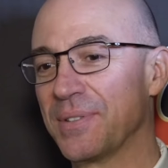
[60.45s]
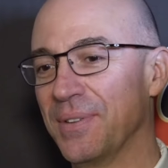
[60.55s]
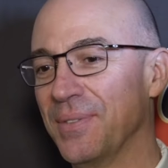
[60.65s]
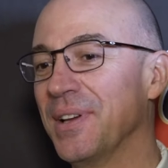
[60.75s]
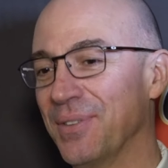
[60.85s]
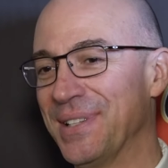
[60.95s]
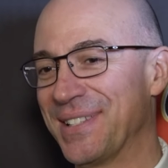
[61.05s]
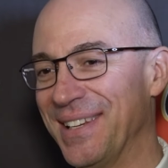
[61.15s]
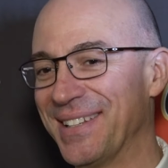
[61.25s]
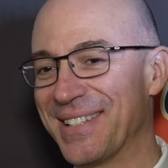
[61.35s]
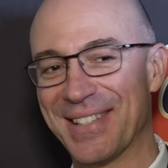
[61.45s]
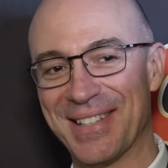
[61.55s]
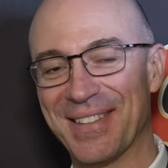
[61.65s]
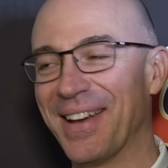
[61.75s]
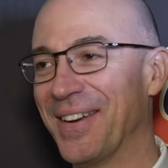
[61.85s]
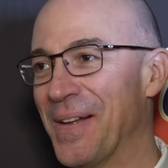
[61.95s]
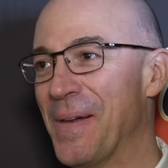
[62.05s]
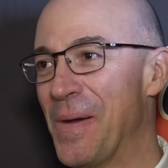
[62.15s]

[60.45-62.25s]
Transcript: So it was neat to see that.